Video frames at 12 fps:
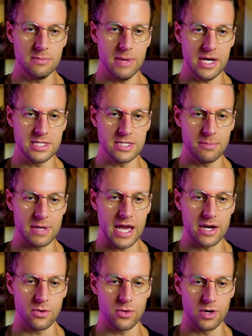my
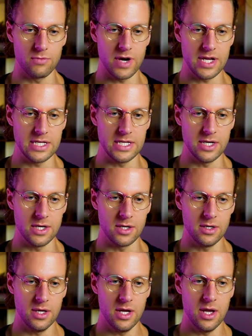subcategory right
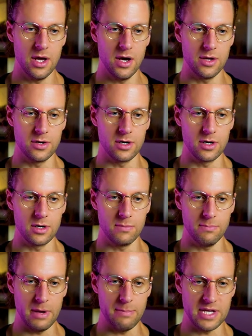here
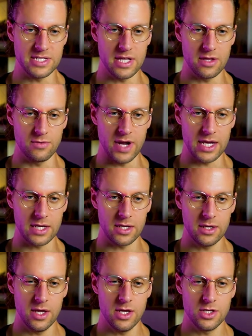under my bestseller rank.
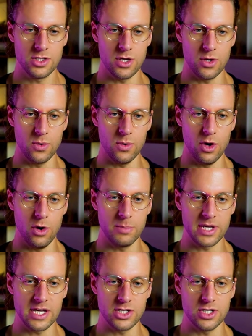So home
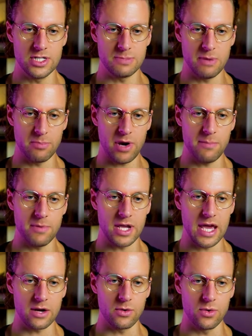and kitchen is my primary
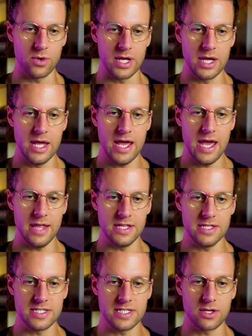category, and
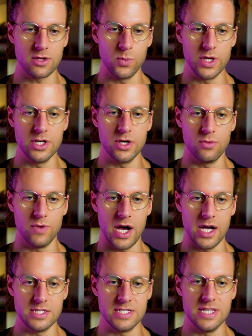then single window
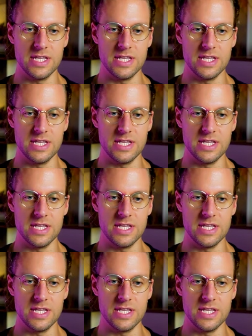rods,